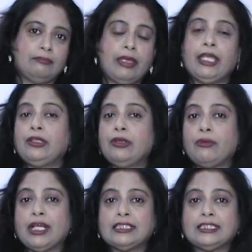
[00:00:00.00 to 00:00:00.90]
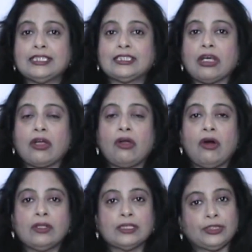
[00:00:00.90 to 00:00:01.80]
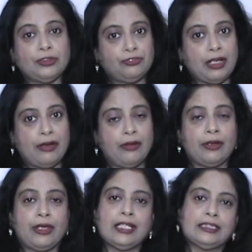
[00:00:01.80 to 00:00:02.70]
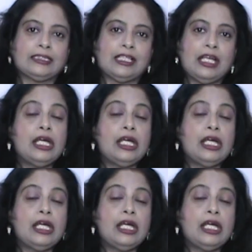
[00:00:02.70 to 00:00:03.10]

Ignorance is the cause of arrogance.